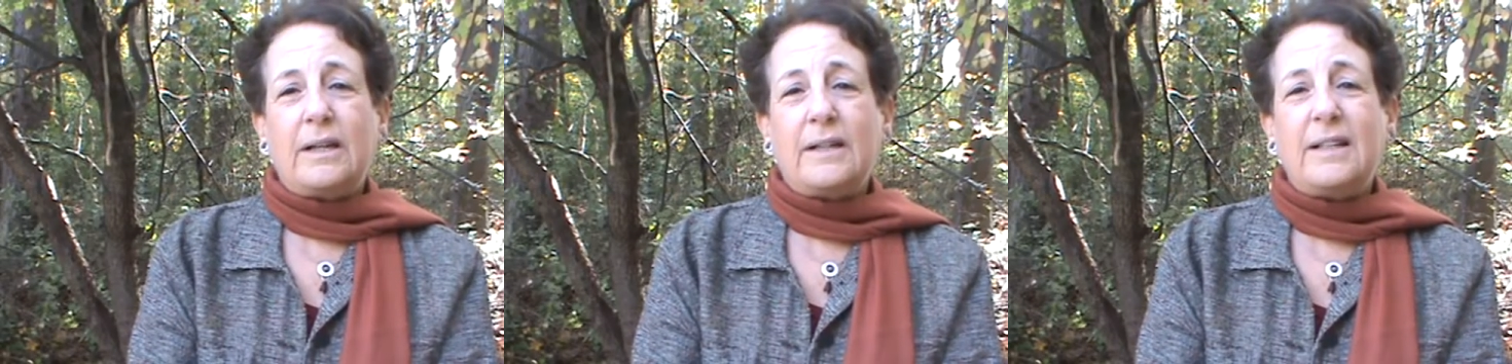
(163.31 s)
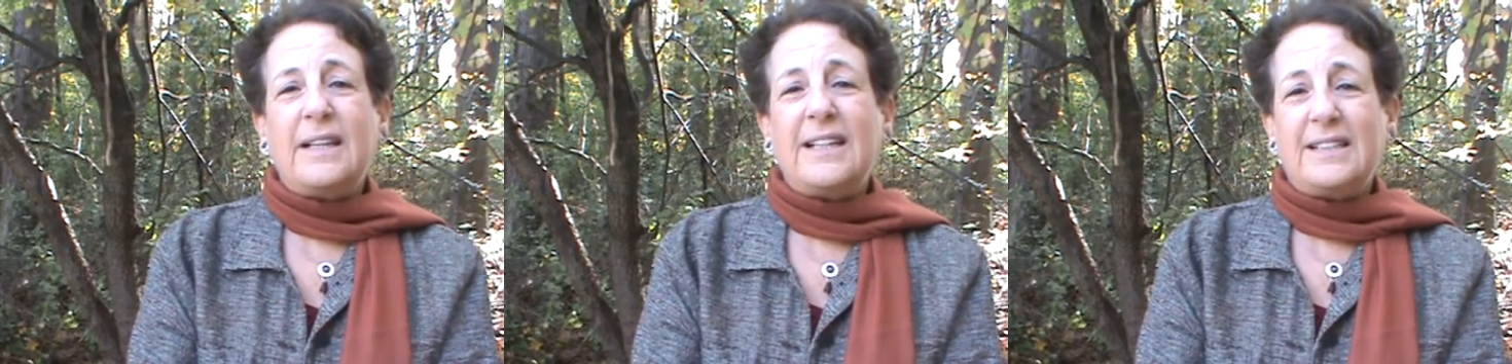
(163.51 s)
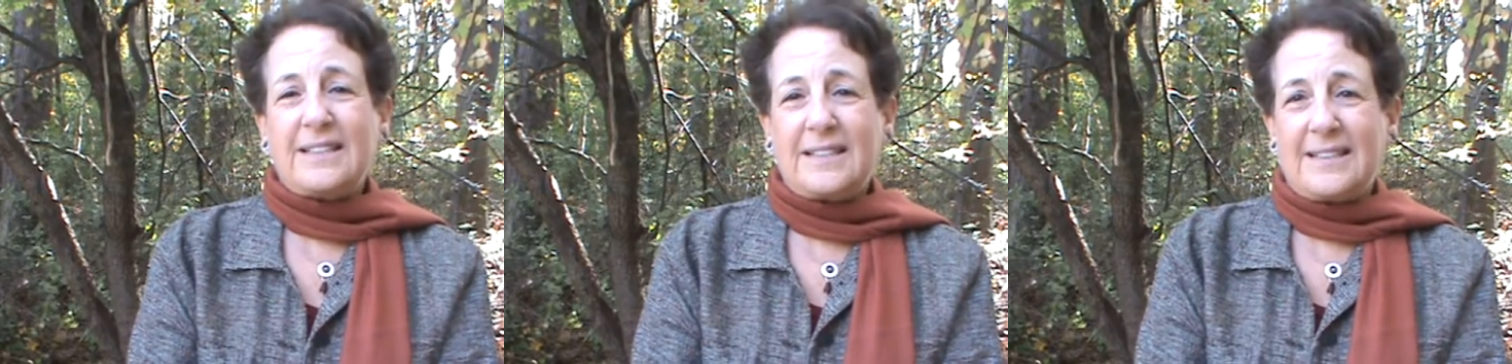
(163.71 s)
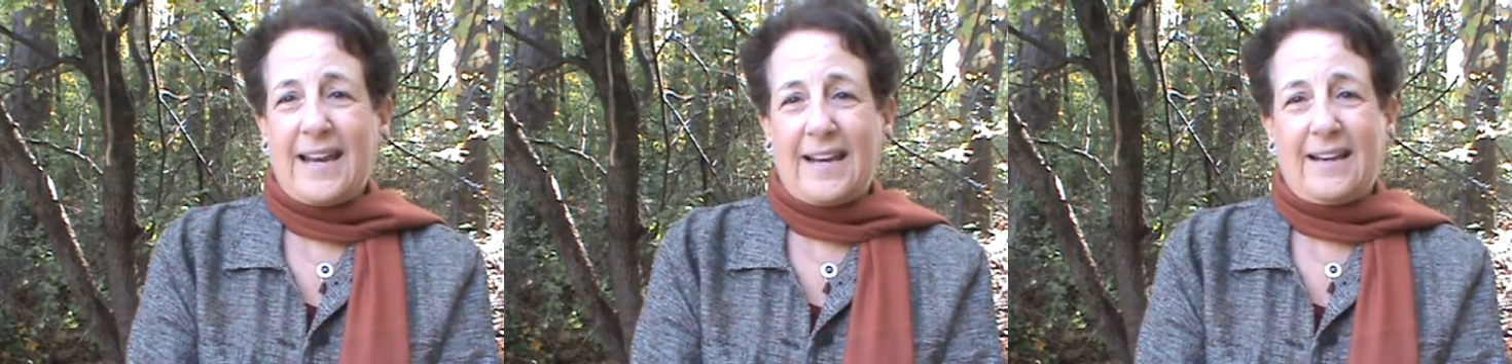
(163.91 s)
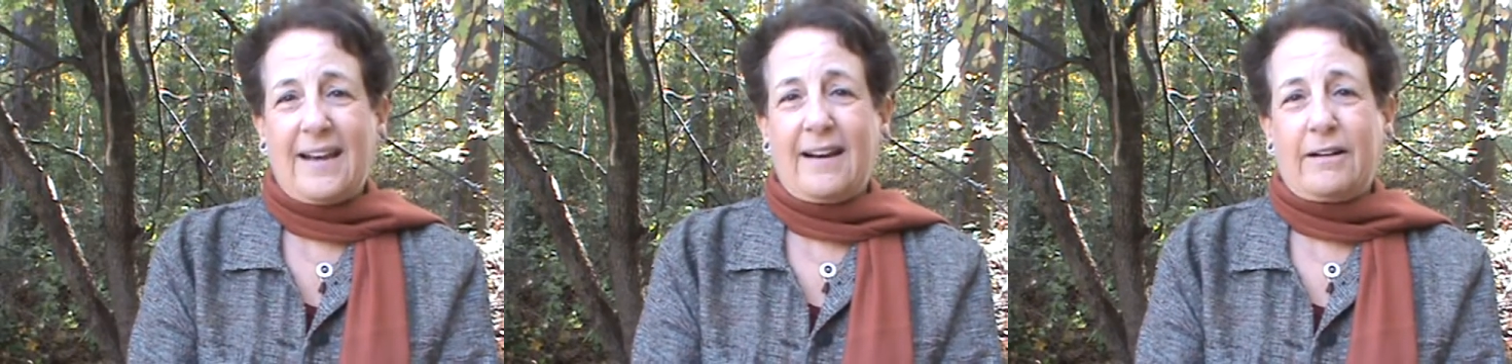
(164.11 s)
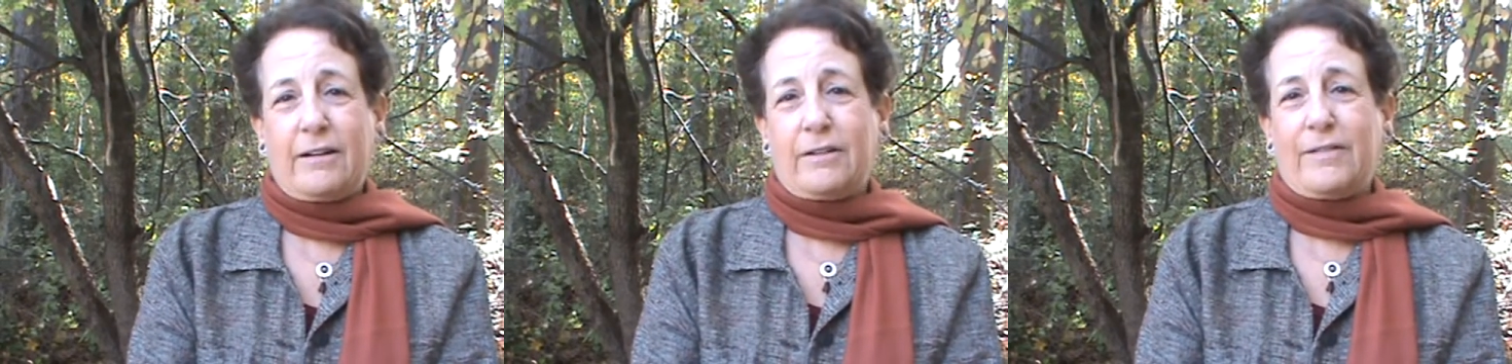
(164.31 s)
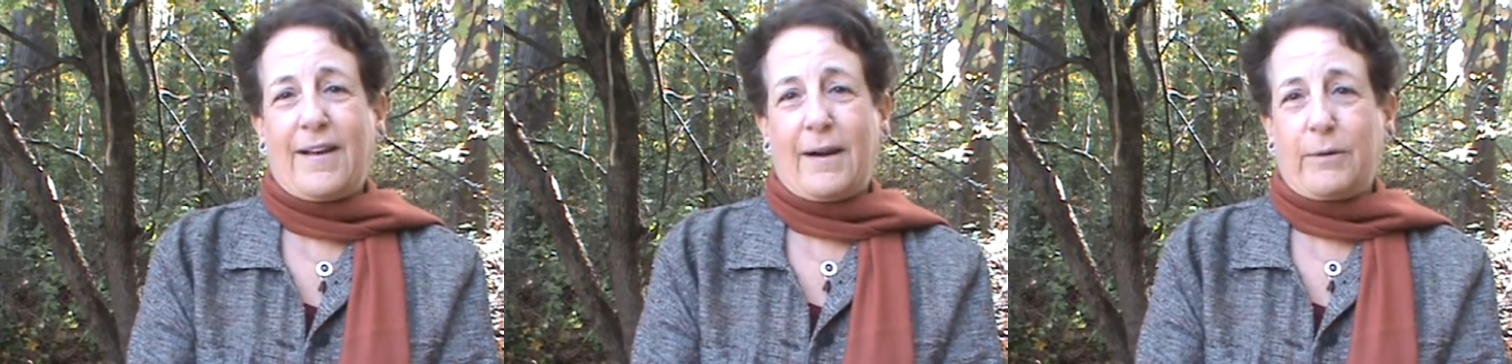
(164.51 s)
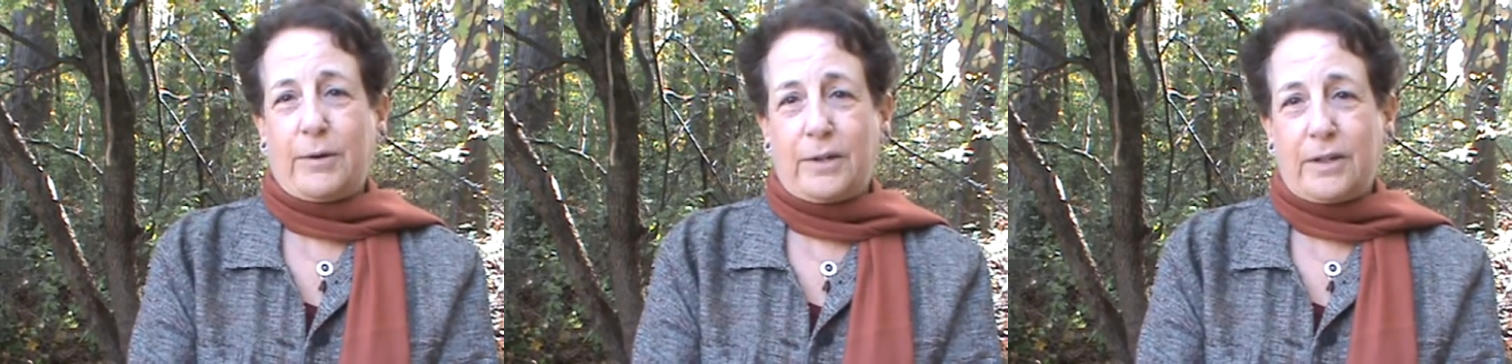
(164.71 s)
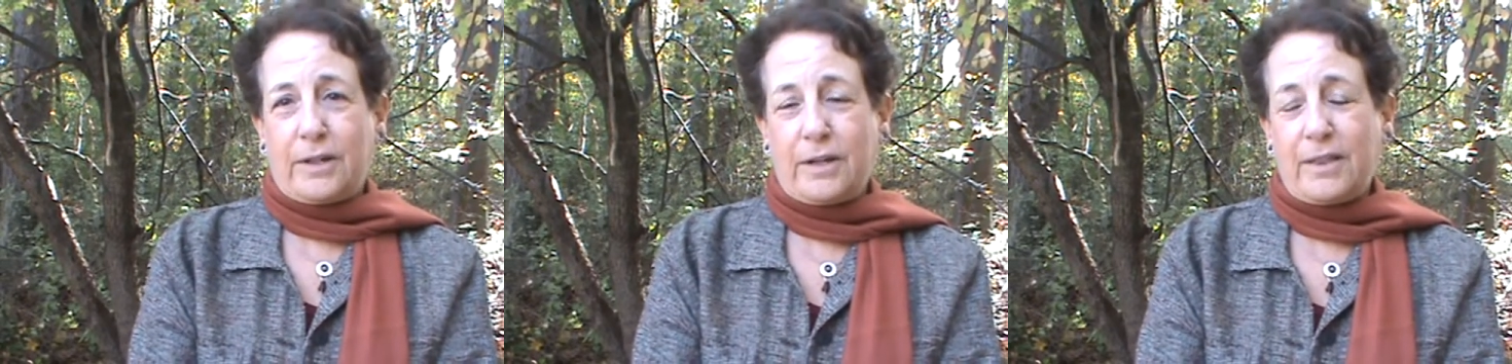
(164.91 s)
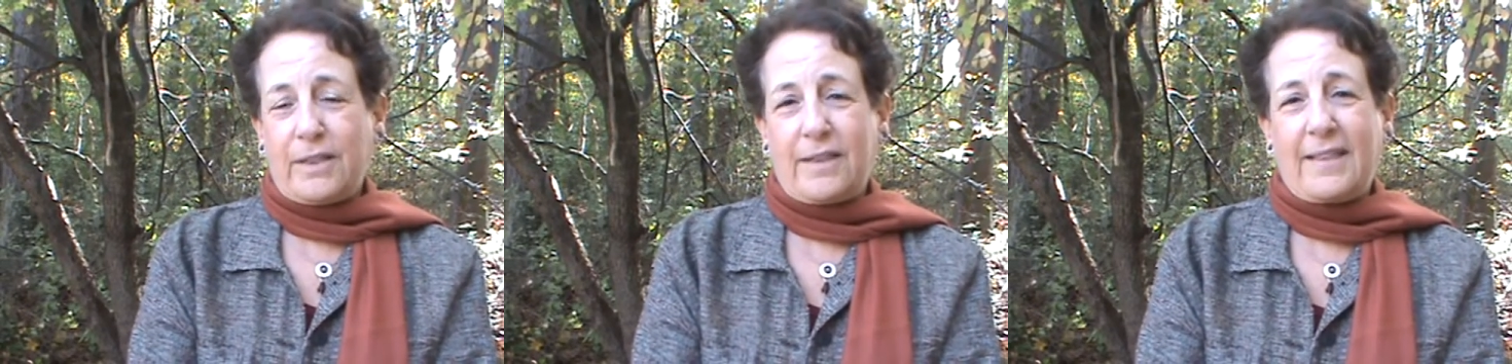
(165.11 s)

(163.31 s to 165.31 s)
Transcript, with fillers: need to take care of our earth